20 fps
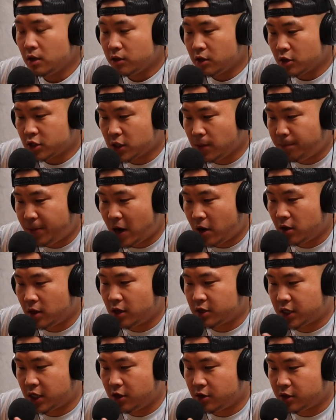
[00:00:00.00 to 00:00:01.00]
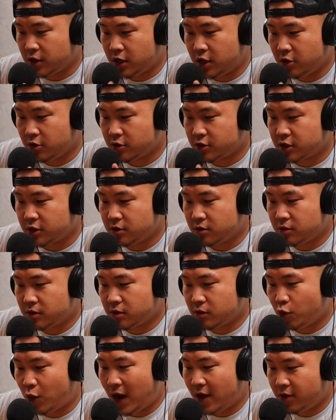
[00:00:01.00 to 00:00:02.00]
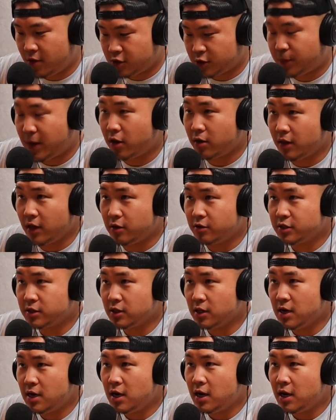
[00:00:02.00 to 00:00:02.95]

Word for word: There's some parallels here. Here's why there's parallels.